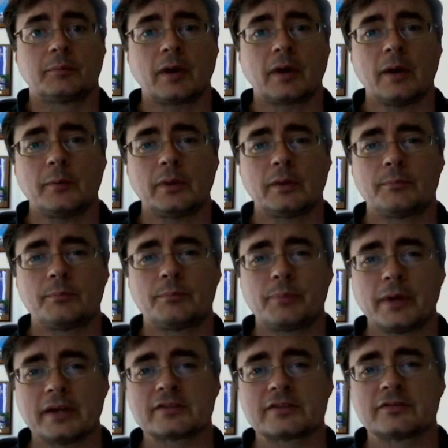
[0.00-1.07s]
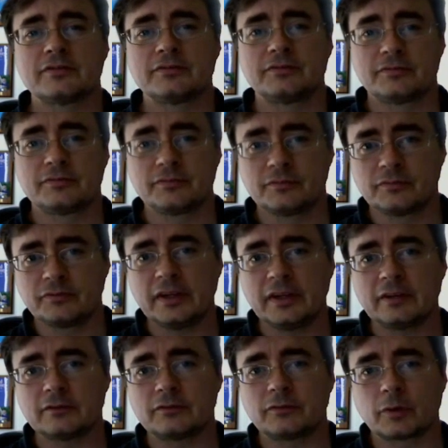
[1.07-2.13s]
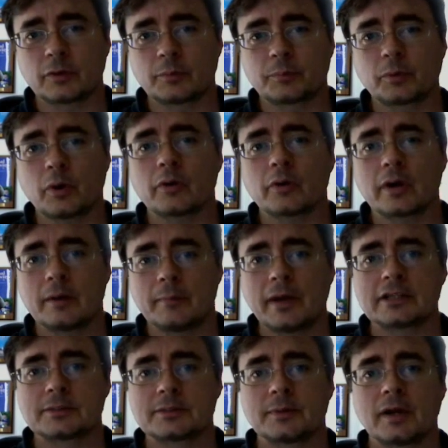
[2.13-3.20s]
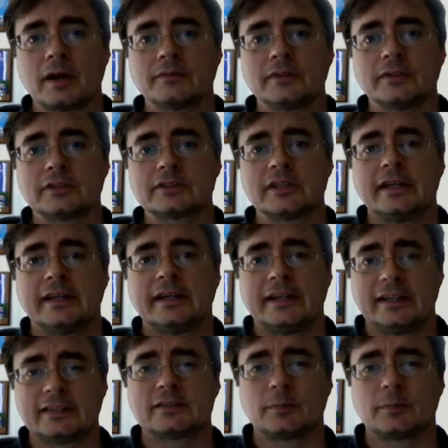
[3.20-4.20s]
Probably the best fit for a program management office is